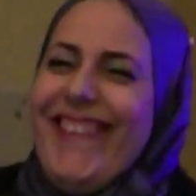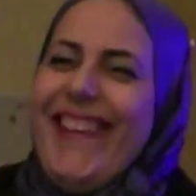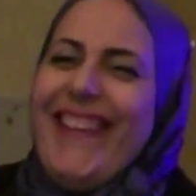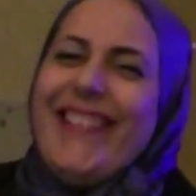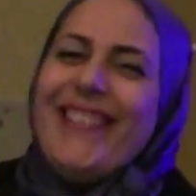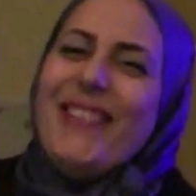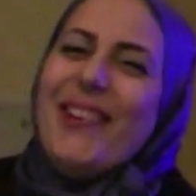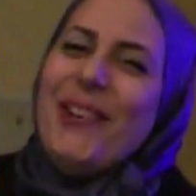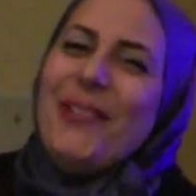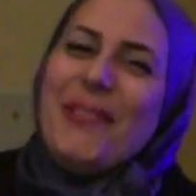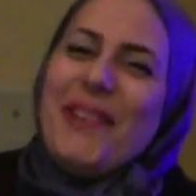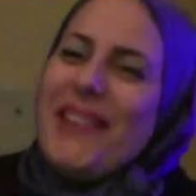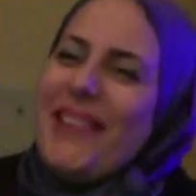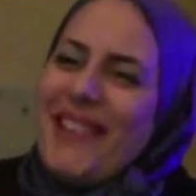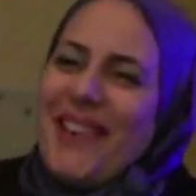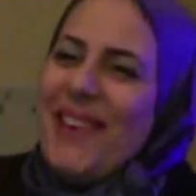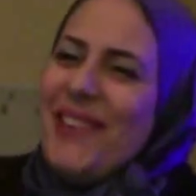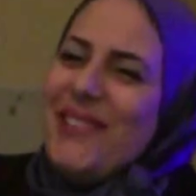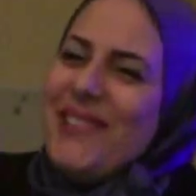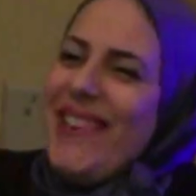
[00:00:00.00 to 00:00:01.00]
Don't be
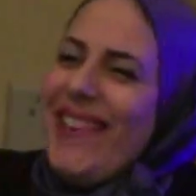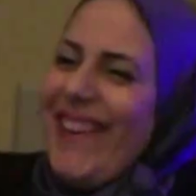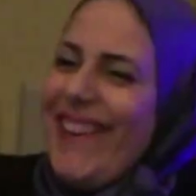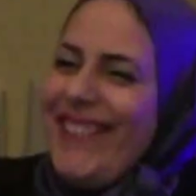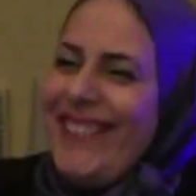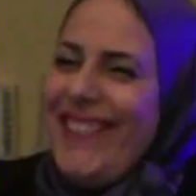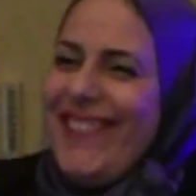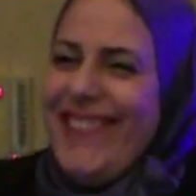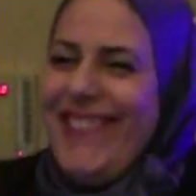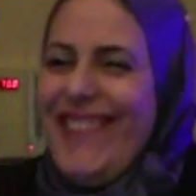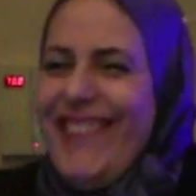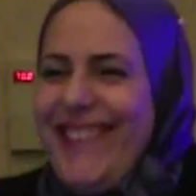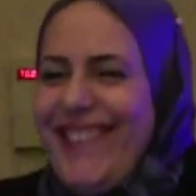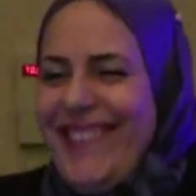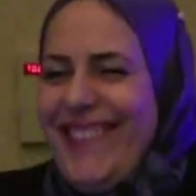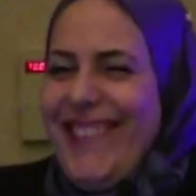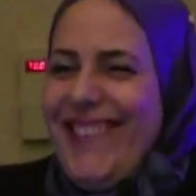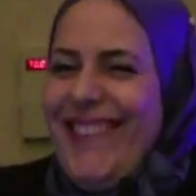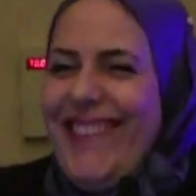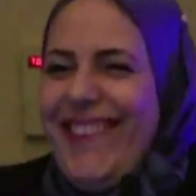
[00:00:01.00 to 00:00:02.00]
crowding at the
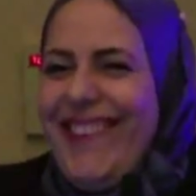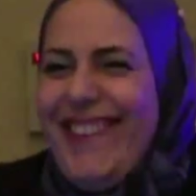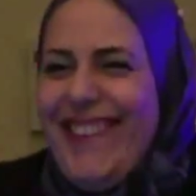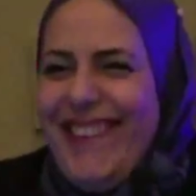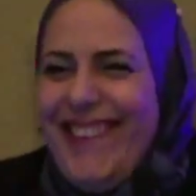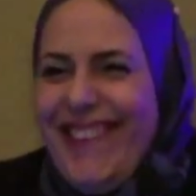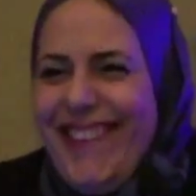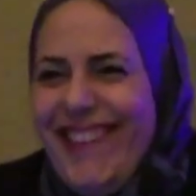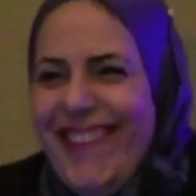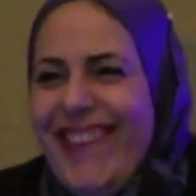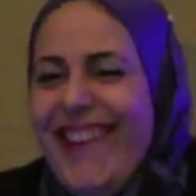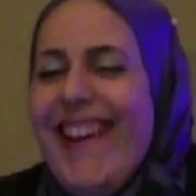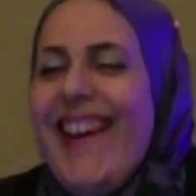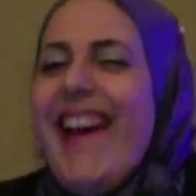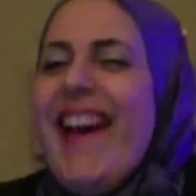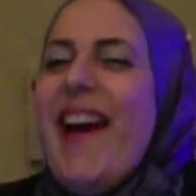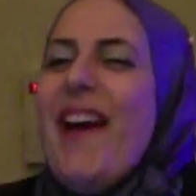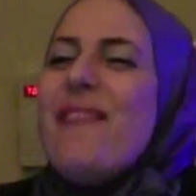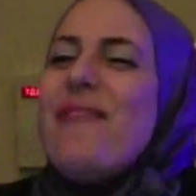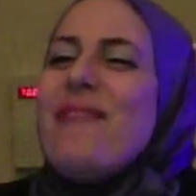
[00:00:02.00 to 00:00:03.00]

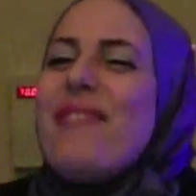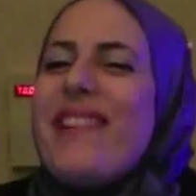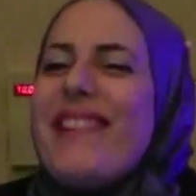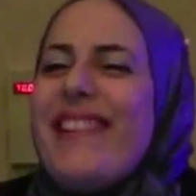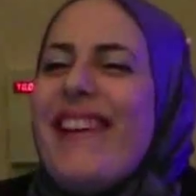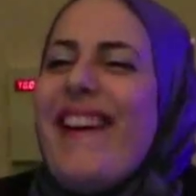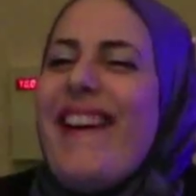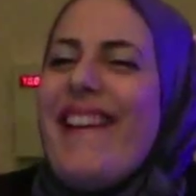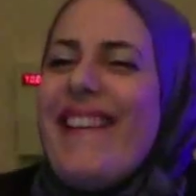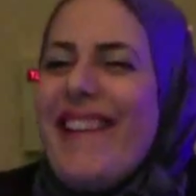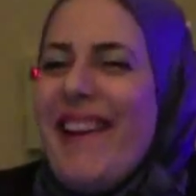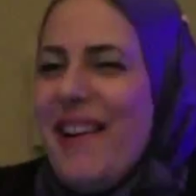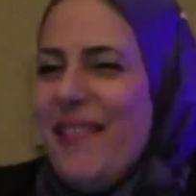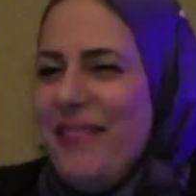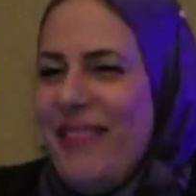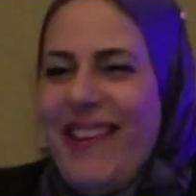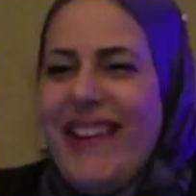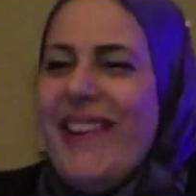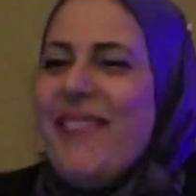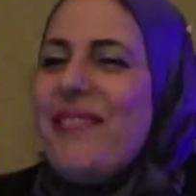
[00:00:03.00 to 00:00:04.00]
every day.
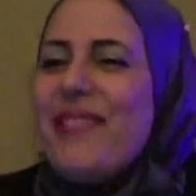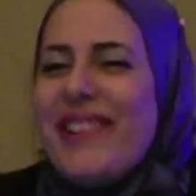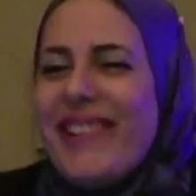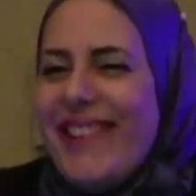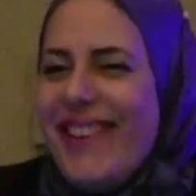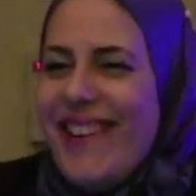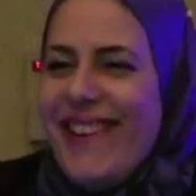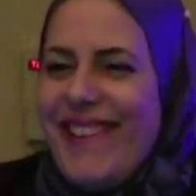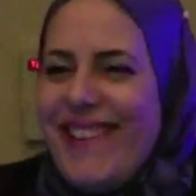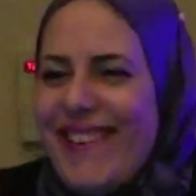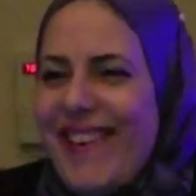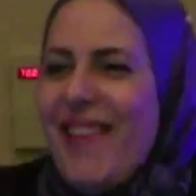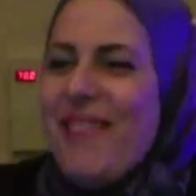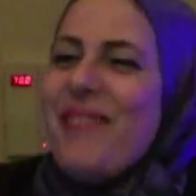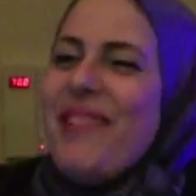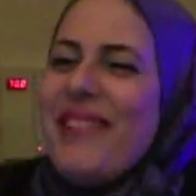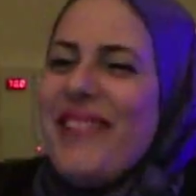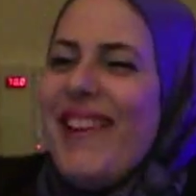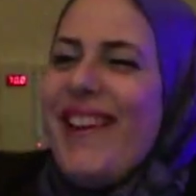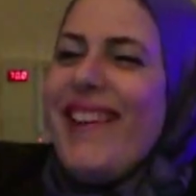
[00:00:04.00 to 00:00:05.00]
Every day.
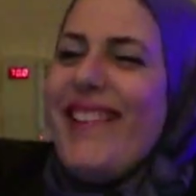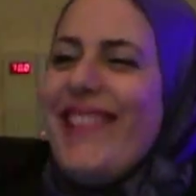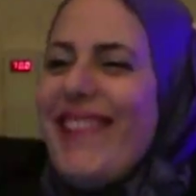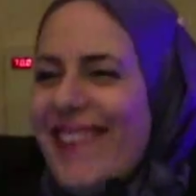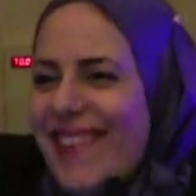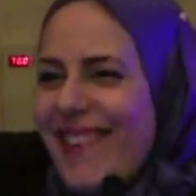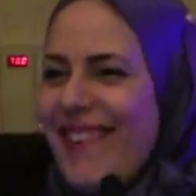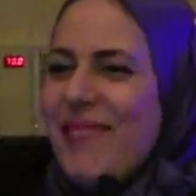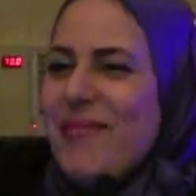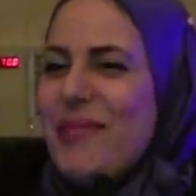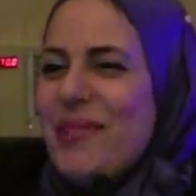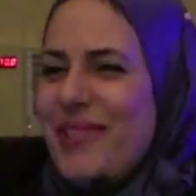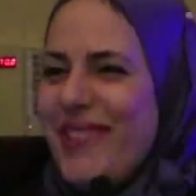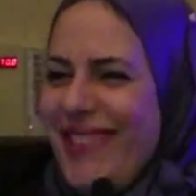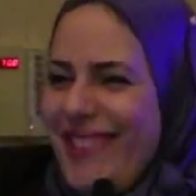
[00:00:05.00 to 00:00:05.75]
Every day they would.